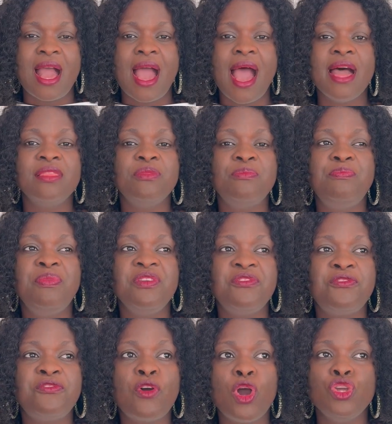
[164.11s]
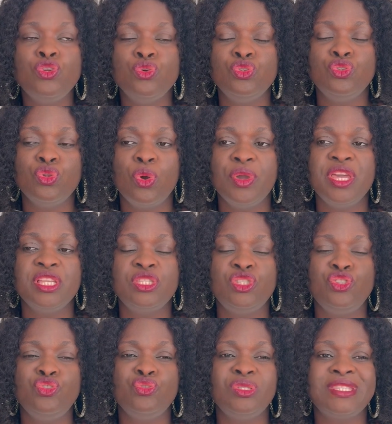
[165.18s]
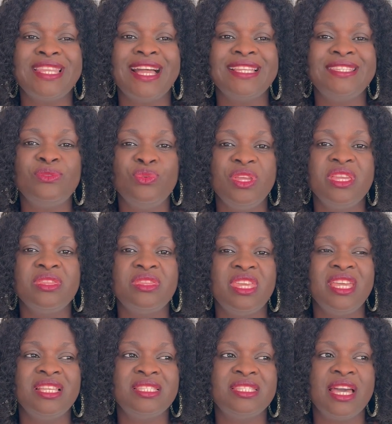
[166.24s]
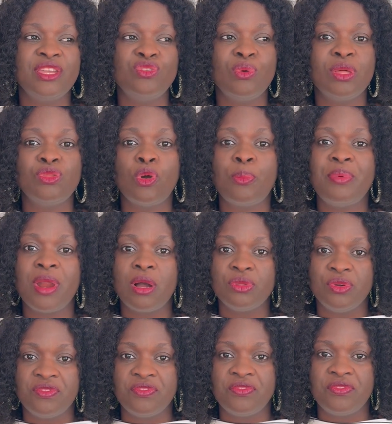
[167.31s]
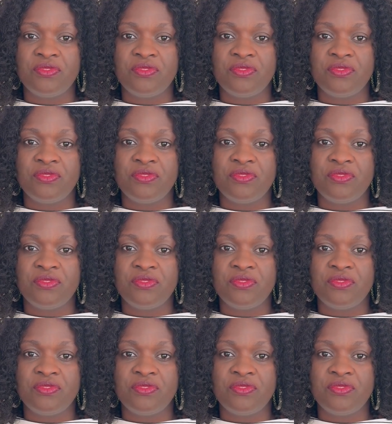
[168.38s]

And before you know it, you start doing things that you are not proud of.